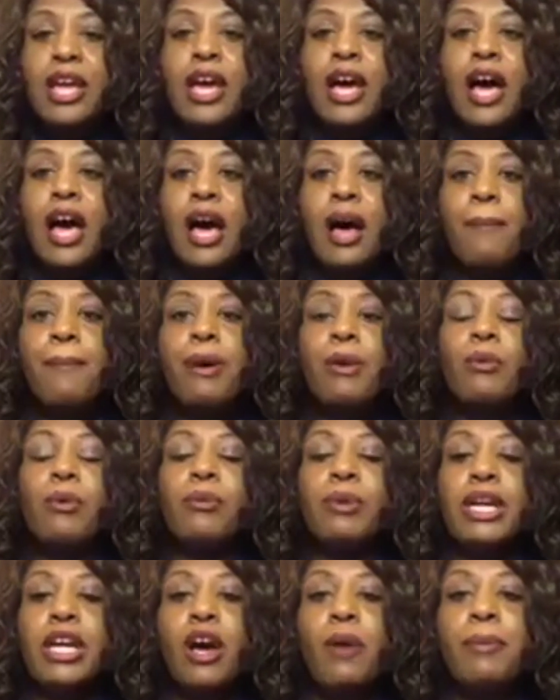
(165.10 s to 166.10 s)
But when
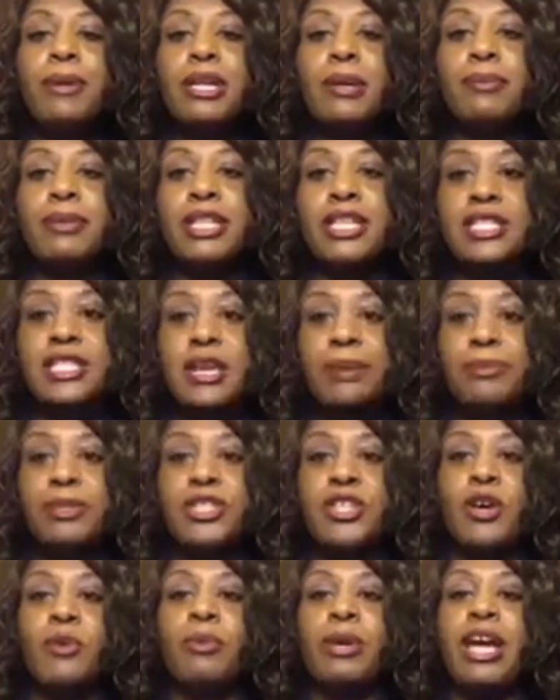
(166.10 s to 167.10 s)
we open up in this
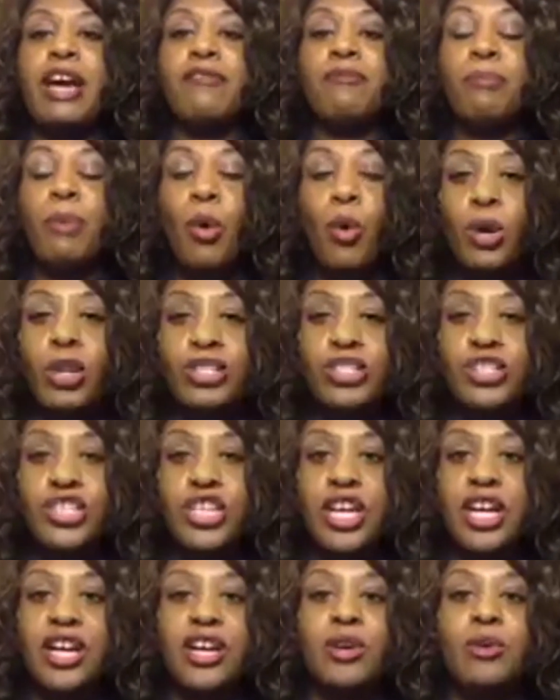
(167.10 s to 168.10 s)
episode, we have
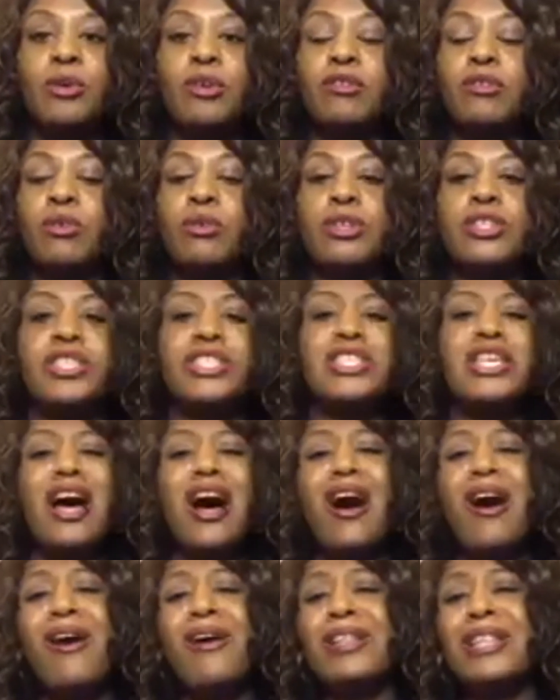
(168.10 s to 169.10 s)
Portia, who, of course, is
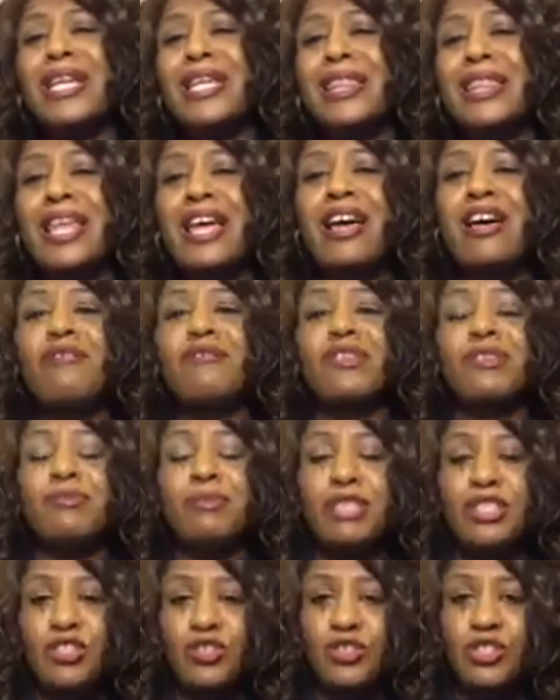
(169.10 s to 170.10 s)
all in love with
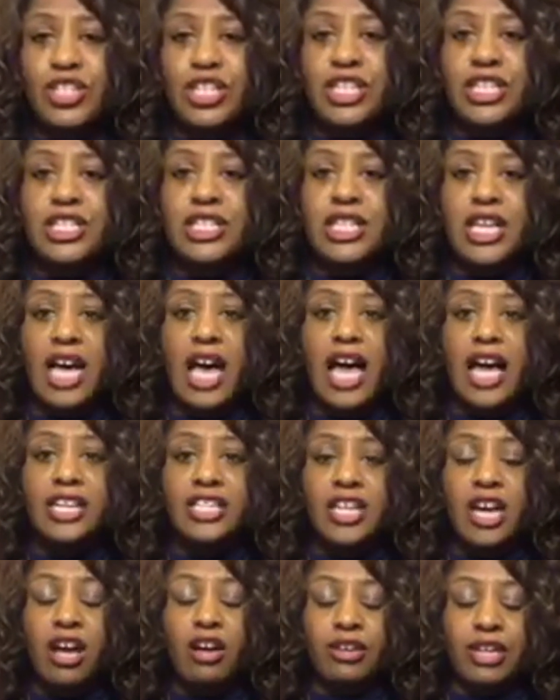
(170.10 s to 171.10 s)
Mr. Dennis, the hot
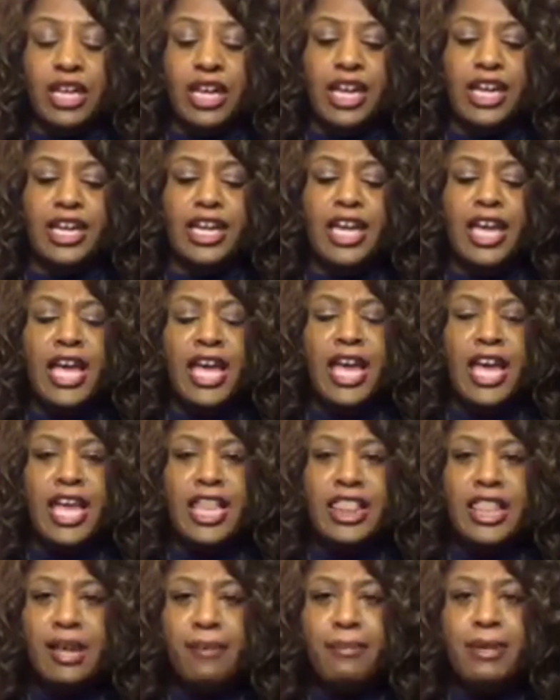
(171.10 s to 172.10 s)
dog king.
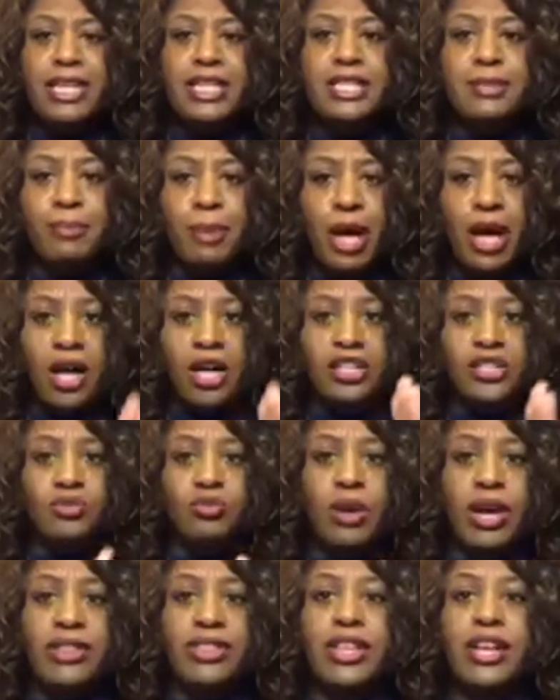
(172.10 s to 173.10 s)
And let me pause
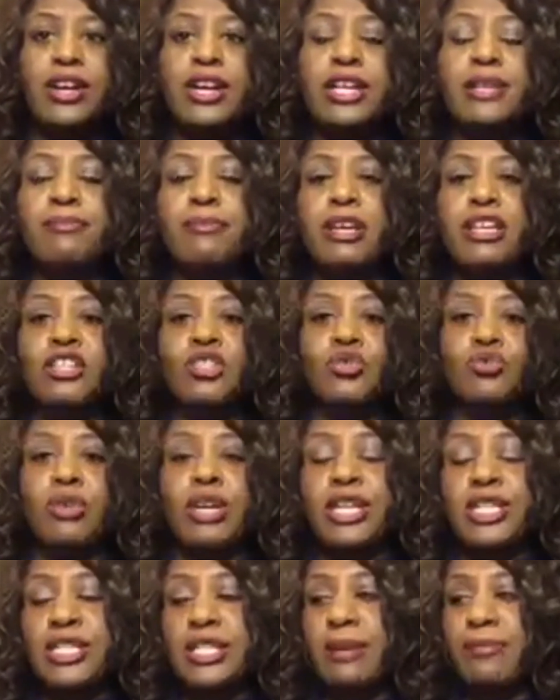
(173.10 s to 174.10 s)
right there and
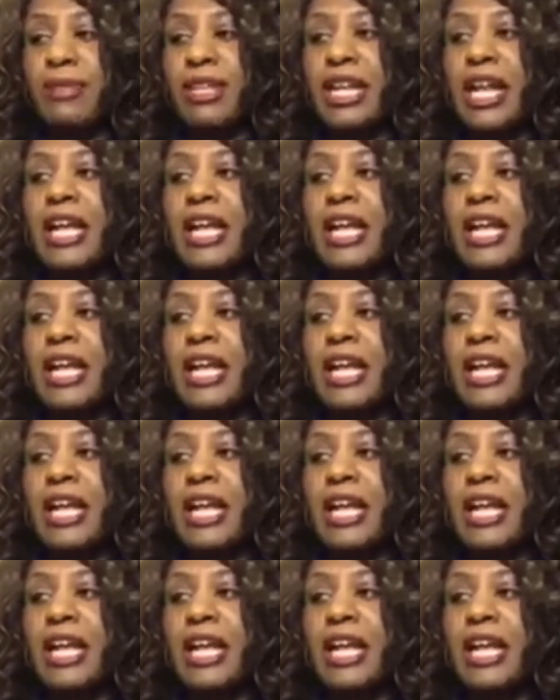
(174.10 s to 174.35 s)
address something.